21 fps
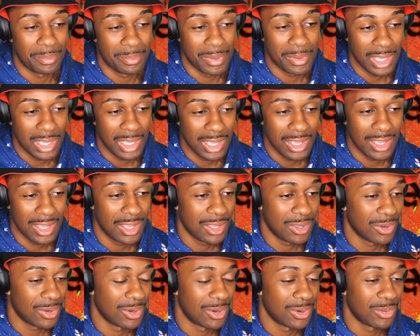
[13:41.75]

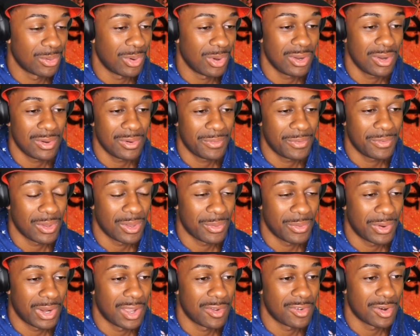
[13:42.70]
big or wonderful or
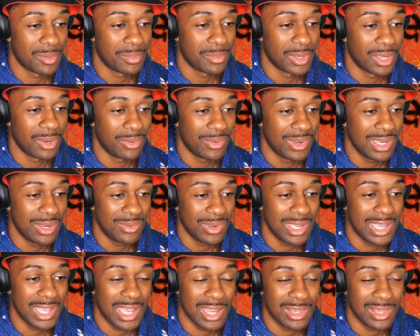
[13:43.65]
whatever, but we we
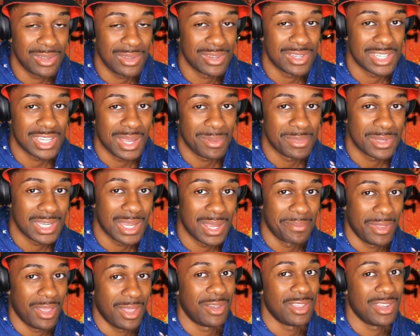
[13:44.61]
got a little something
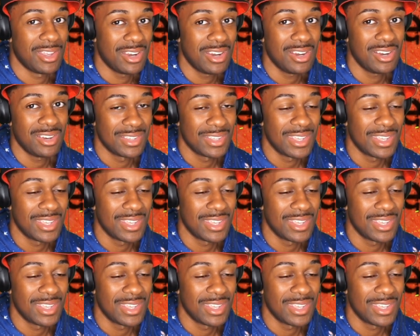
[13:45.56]
something out here.